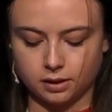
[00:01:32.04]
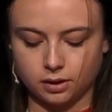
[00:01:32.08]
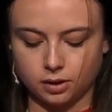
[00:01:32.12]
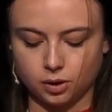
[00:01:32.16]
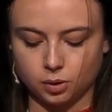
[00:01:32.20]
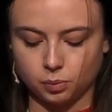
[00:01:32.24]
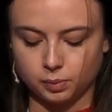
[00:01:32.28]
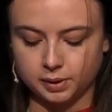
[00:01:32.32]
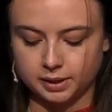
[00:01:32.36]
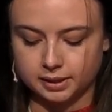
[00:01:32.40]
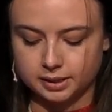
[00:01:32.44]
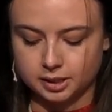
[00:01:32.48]

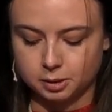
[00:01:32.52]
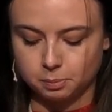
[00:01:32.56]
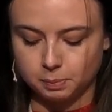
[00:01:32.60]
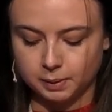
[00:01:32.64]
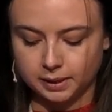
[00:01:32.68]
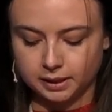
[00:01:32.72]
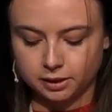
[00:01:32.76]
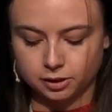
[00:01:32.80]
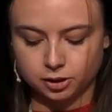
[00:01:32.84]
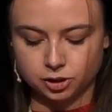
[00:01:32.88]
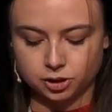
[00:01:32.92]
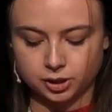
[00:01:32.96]
We had
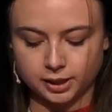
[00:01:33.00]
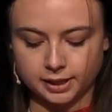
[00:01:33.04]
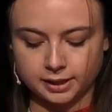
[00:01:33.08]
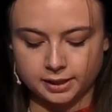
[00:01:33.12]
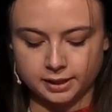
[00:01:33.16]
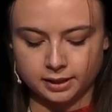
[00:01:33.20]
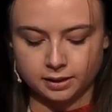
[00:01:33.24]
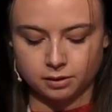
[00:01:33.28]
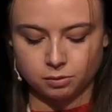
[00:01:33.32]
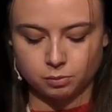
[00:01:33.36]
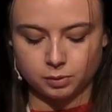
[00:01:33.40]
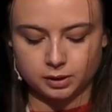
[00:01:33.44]
speaker
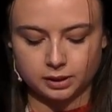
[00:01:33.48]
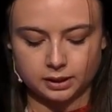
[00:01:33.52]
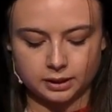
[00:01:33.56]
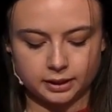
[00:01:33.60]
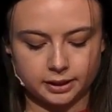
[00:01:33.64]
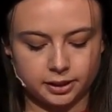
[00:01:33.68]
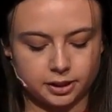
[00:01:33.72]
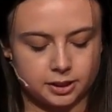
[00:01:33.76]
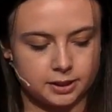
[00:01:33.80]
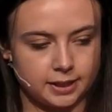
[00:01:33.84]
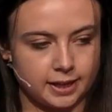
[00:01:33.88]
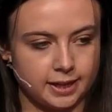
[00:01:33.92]
training with
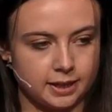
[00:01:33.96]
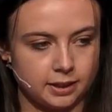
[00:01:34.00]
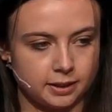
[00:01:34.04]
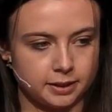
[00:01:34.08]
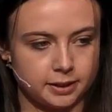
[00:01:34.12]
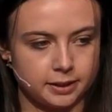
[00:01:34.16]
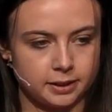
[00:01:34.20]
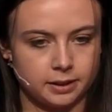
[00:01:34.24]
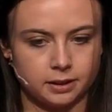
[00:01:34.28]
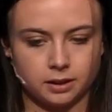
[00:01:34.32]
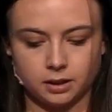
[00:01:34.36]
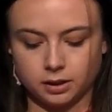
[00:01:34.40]
Claire
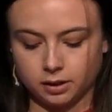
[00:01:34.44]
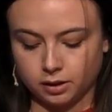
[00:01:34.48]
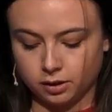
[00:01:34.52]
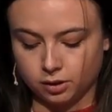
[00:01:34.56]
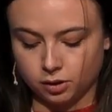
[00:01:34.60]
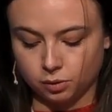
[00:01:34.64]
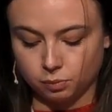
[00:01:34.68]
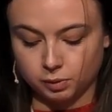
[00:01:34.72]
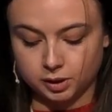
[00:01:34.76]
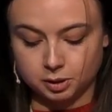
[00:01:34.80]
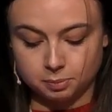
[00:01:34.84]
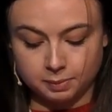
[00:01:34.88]
Taylor,
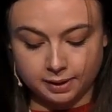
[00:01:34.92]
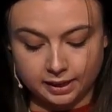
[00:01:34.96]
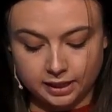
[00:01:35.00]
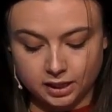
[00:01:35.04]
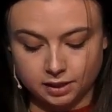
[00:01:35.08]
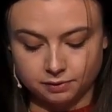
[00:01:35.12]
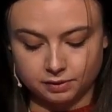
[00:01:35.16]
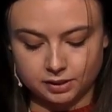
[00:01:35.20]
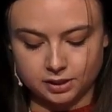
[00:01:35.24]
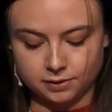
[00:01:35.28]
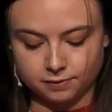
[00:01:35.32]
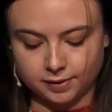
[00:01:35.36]
which many
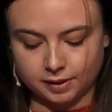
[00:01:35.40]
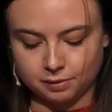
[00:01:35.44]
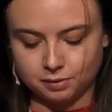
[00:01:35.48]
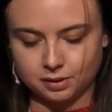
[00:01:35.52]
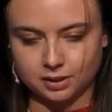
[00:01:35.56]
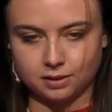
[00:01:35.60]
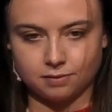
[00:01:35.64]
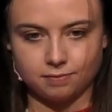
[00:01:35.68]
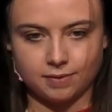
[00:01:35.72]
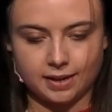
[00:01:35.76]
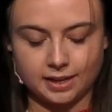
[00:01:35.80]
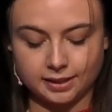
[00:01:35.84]
of us found
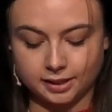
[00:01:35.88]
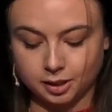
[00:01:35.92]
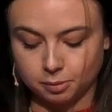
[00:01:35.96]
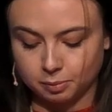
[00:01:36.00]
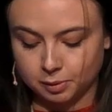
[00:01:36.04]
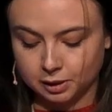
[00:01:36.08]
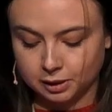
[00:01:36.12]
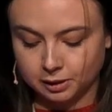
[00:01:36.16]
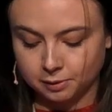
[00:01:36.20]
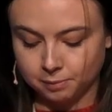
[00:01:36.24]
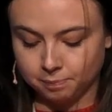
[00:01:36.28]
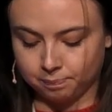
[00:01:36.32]

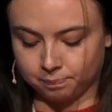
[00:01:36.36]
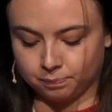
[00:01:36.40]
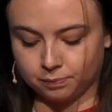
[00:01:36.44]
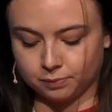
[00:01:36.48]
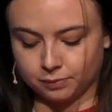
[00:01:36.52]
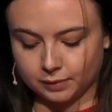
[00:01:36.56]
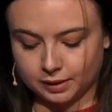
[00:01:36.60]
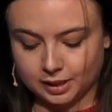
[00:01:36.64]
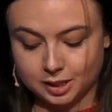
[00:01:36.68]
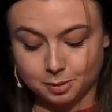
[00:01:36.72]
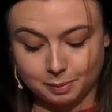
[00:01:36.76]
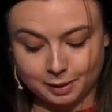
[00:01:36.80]
invaluable,
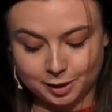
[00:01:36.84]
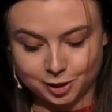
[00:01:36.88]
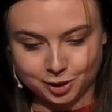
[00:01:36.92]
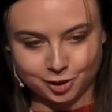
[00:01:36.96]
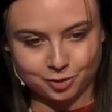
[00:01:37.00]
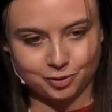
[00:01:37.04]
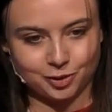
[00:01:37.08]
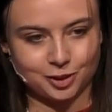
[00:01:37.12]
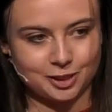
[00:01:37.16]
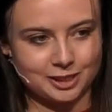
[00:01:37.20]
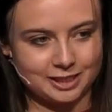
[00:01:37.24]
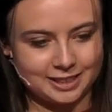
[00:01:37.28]
especially
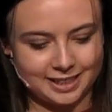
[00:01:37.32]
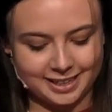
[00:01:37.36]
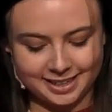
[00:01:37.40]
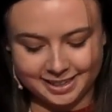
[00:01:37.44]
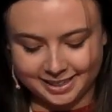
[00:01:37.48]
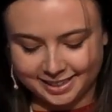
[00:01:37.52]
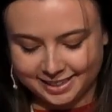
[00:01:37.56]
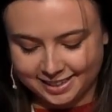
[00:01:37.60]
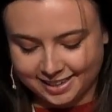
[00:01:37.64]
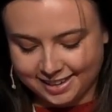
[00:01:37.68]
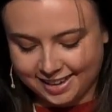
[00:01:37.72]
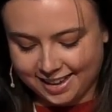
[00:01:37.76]
for today,
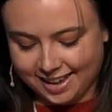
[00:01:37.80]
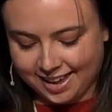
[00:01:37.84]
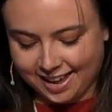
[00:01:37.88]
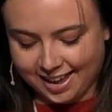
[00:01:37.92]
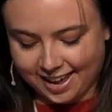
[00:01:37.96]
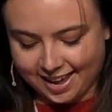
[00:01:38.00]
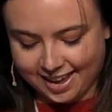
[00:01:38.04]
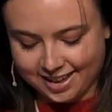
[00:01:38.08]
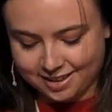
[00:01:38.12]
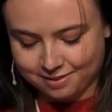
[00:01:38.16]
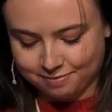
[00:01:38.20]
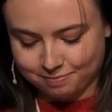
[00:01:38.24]

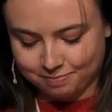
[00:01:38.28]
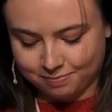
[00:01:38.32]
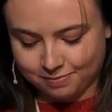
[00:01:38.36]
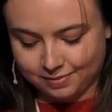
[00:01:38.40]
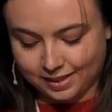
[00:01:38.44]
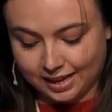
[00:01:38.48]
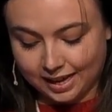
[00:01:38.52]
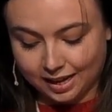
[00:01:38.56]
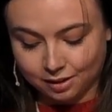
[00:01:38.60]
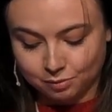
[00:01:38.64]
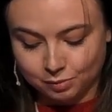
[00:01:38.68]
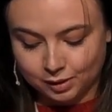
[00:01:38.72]
and
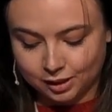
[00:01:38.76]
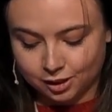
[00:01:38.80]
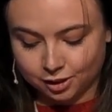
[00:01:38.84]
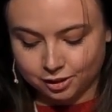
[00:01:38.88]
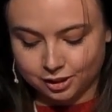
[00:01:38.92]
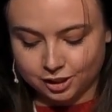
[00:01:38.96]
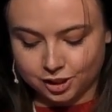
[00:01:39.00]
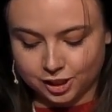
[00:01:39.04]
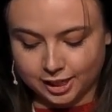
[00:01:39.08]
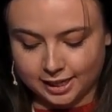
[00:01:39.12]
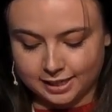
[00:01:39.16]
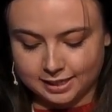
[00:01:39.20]
we got the
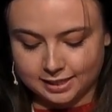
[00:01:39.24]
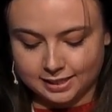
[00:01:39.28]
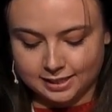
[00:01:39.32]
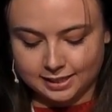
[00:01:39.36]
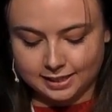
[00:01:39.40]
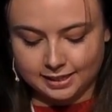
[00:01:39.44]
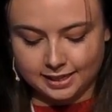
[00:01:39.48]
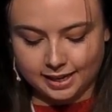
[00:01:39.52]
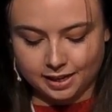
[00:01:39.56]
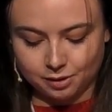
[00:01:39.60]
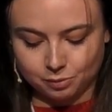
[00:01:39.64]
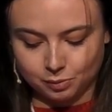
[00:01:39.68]
chance to
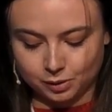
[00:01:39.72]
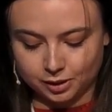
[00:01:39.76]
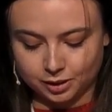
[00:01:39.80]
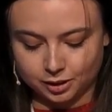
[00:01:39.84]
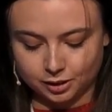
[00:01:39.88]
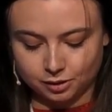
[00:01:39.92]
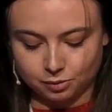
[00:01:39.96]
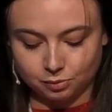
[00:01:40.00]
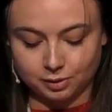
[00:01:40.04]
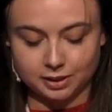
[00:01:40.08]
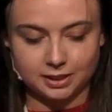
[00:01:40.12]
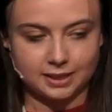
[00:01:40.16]

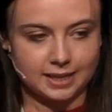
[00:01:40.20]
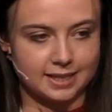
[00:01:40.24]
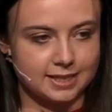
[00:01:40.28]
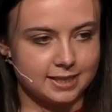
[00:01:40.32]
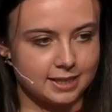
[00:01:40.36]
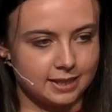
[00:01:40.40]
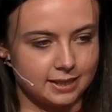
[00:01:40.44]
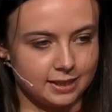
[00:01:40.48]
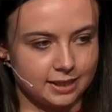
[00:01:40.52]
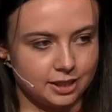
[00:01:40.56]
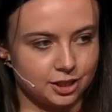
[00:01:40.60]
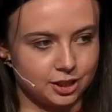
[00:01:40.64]
network with
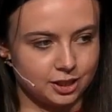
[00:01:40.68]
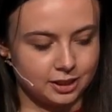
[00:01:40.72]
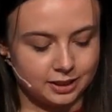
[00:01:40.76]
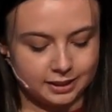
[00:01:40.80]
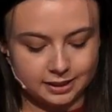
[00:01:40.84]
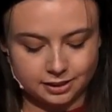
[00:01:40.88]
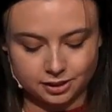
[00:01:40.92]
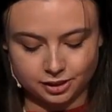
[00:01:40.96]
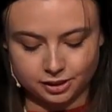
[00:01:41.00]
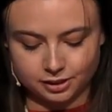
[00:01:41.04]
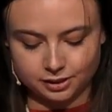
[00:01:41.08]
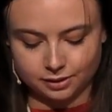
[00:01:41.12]
destination
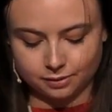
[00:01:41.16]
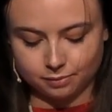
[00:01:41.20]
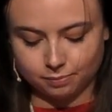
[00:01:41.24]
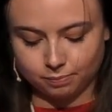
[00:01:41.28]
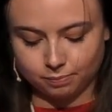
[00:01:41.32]
leaders.